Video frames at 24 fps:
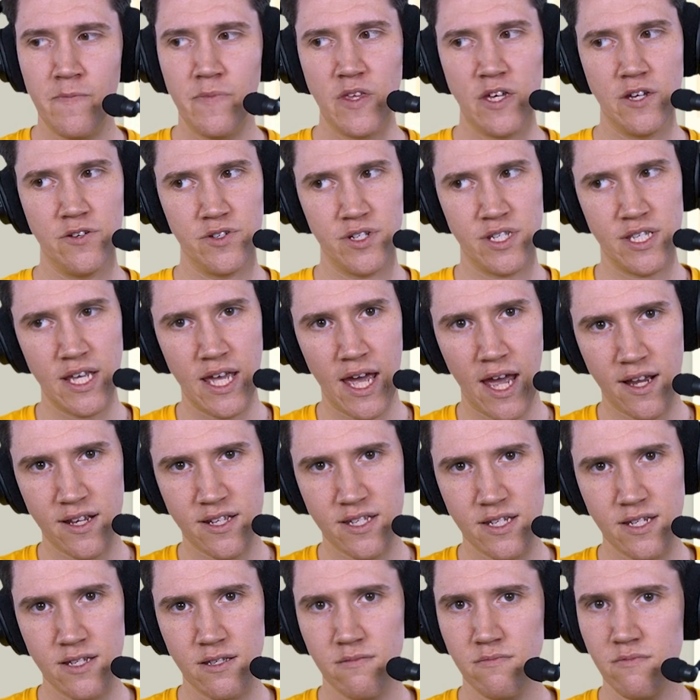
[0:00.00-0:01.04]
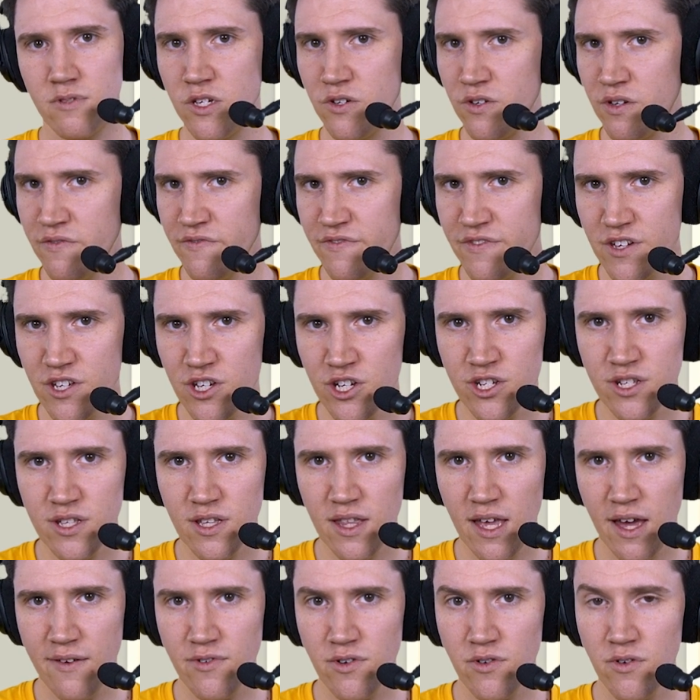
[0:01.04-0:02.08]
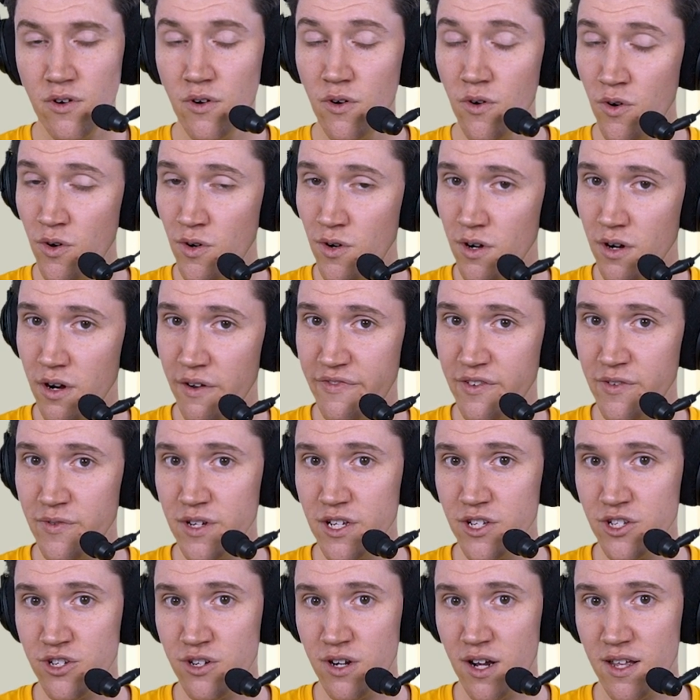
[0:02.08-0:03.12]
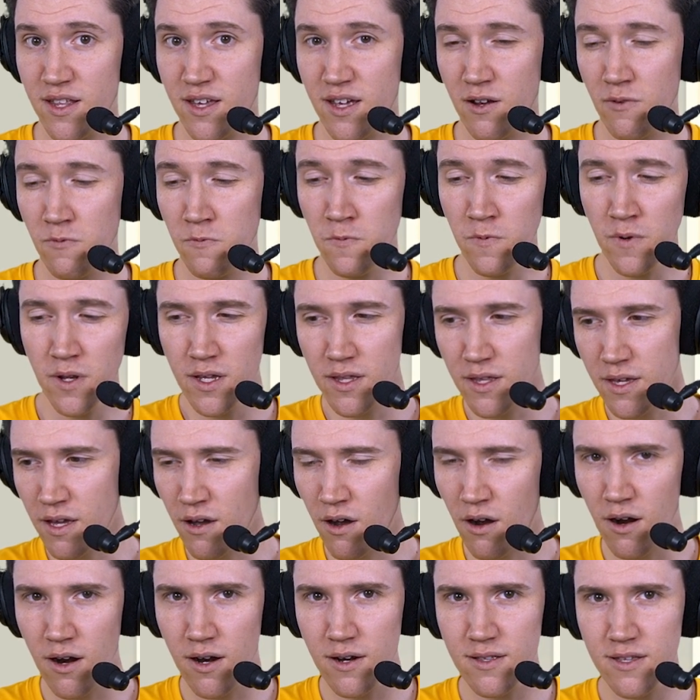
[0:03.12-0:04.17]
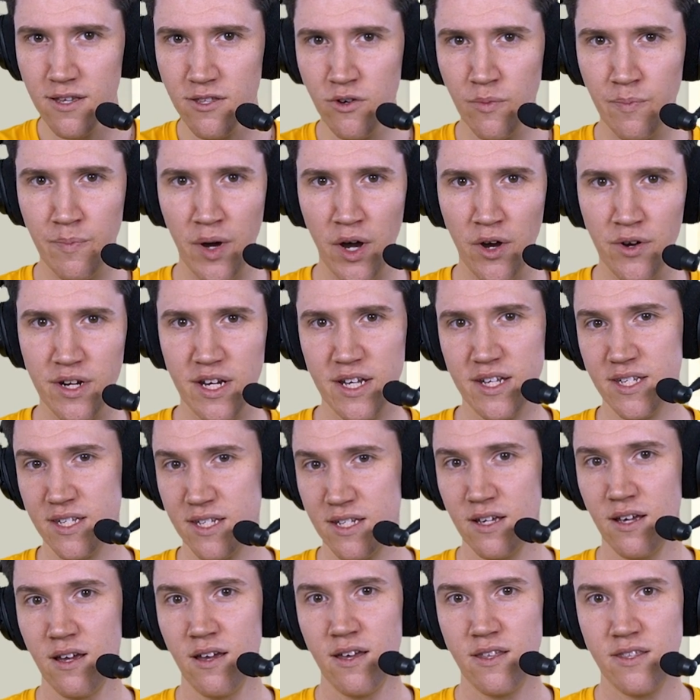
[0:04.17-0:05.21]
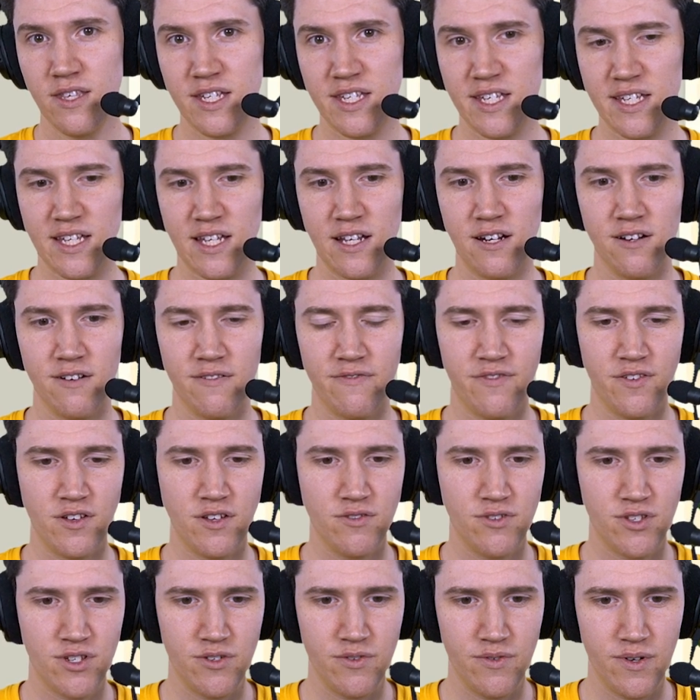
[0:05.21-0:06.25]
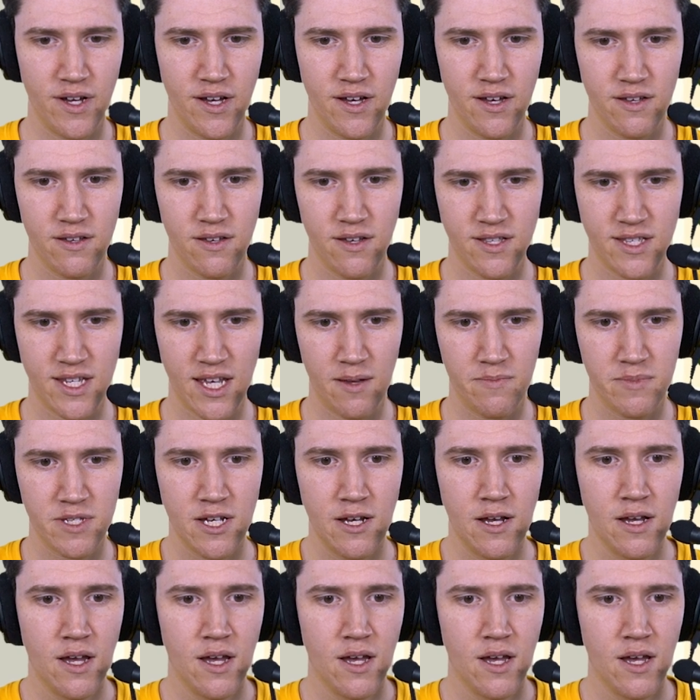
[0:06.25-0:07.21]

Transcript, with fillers: here's the exit, you can finish the level, or if you want to try like a really hard little bonus, this is here for you to uh, attempt.